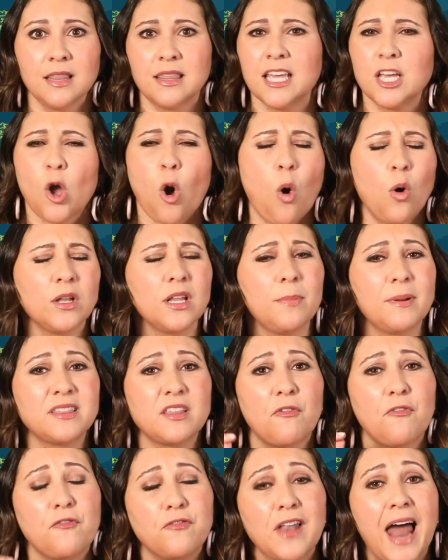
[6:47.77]
Think only
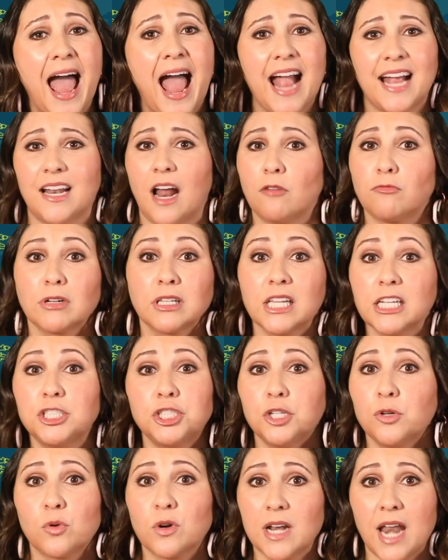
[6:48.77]
about the flag, not
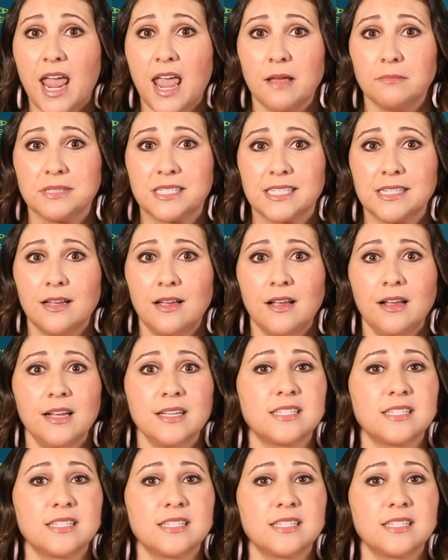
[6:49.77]
religion or names.